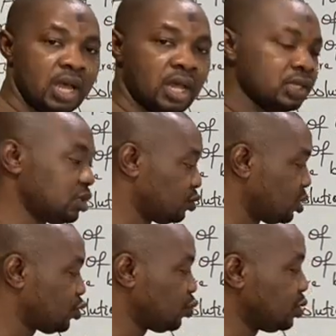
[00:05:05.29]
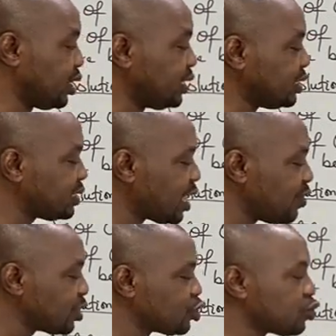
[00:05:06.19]
and so then the
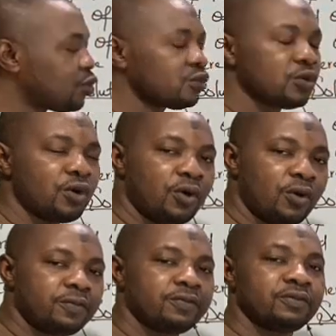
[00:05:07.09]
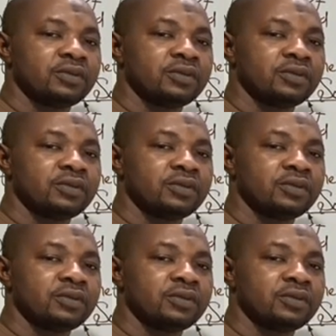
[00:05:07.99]
direction of